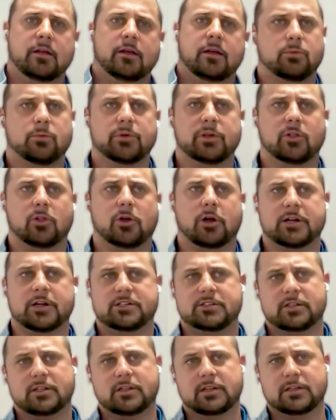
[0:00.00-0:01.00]
So when we
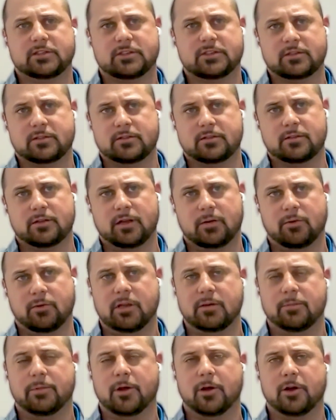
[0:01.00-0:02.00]
launched this, like
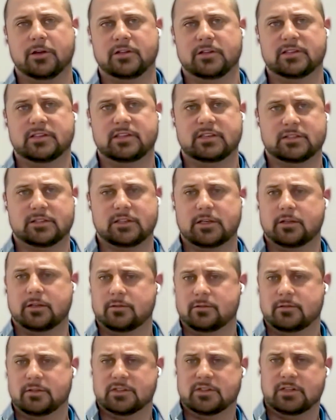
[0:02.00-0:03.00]
we compared it to
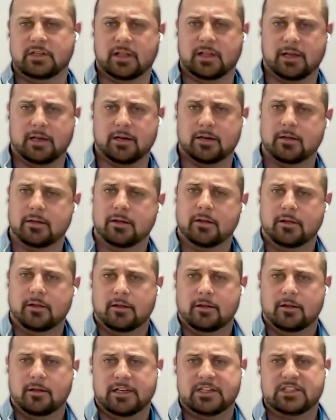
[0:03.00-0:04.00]
Disneyland
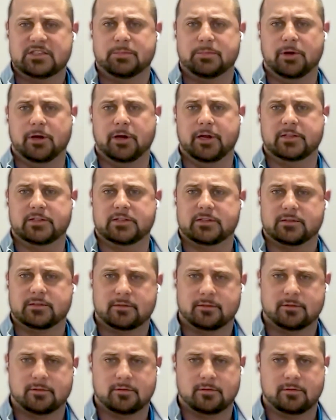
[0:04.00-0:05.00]
experience,
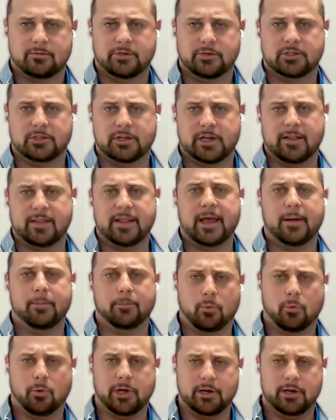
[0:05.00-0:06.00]
which at
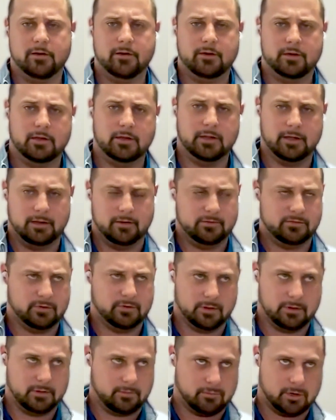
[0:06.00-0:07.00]
that point
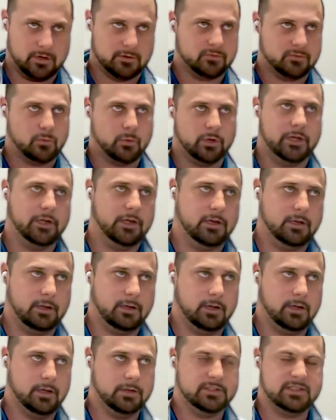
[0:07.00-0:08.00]
around
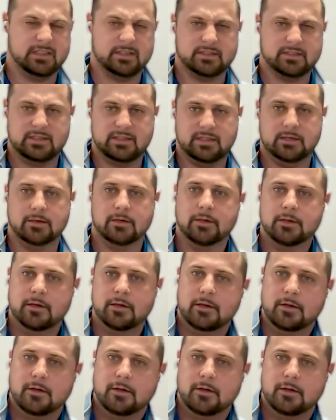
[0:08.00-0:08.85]
2016,